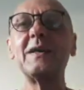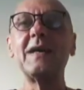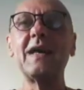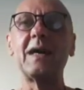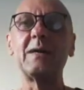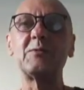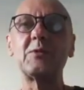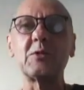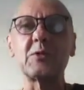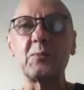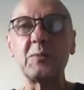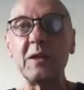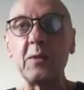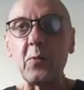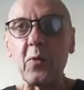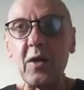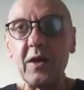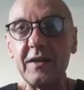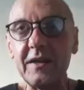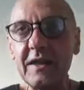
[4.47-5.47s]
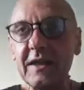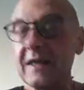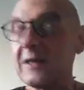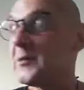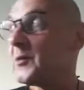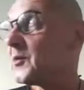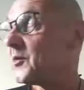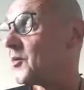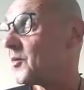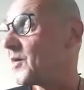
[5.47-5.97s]
I've just been running
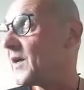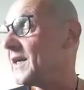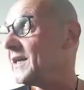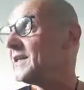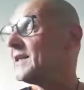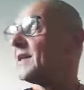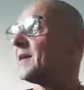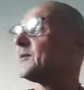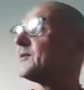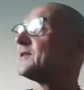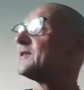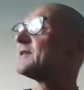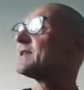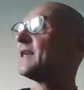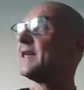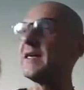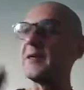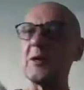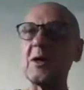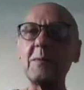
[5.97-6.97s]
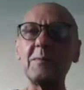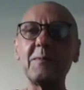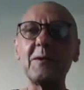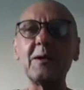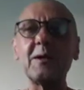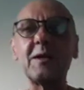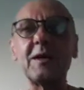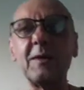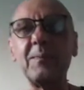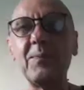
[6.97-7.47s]
under the rain. Now it's cleared up,
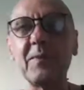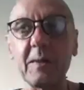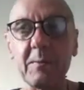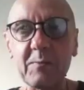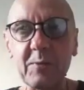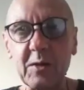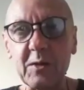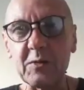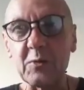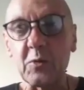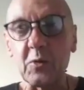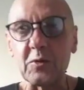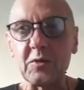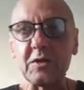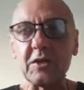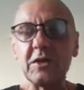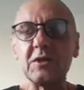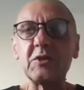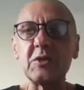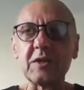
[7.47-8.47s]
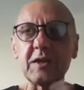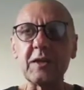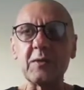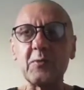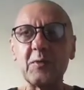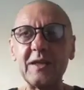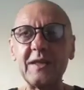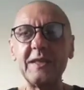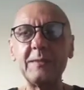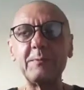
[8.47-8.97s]
but I'm going to go change and get
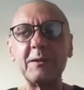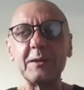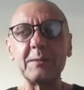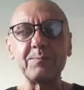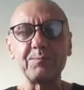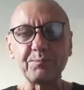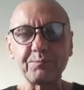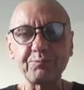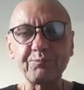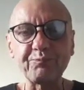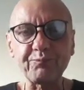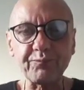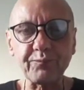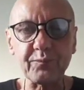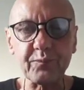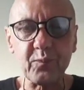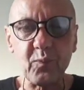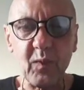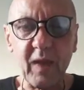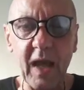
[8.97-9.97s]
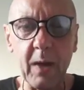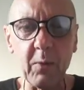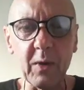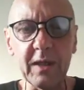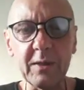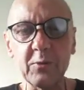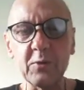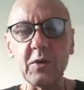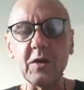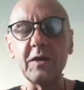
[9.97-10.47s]
ready. But I
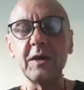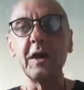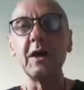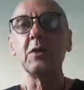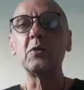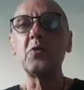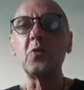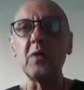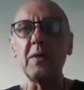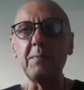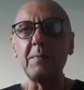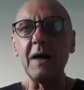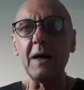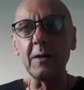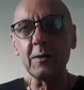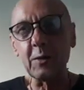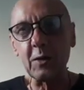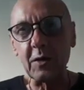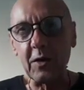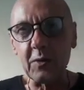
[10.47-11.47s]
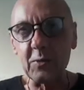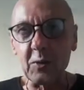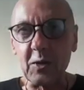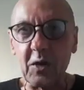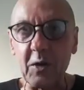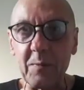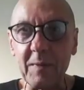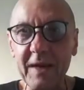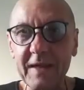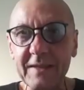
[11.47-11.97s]
wanted to rebound on a
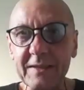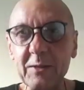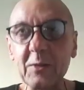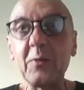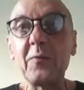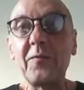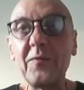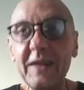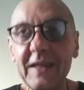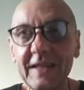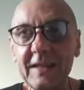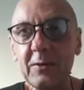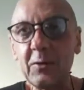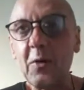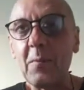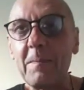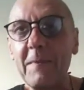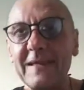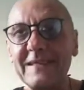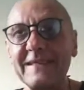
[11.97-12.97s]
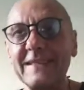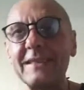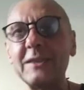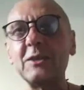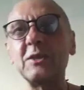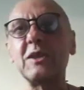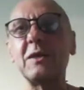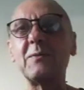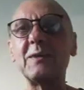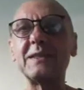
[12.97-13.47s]
comment, a video, a
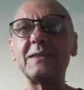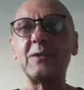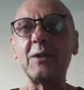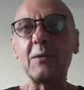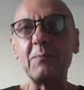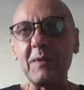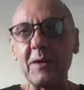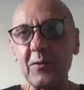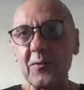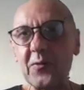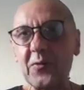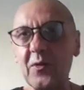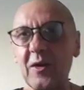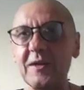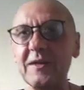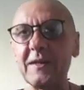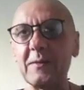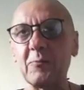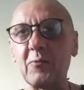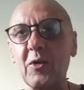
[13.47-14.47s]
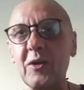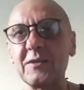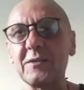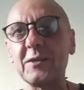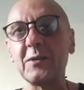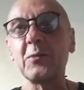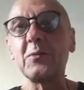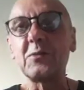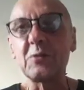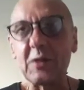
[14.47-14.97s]
message that was done by a friend and
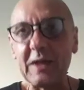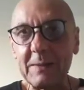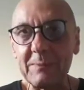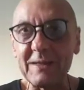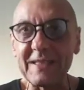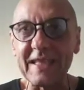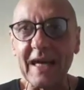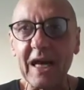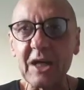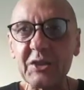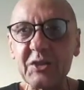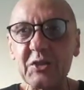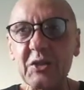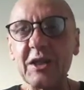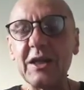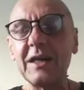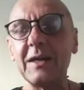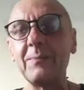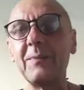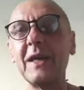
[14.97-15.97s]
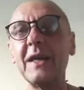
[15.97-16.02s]
brother, whose name is Ashtar.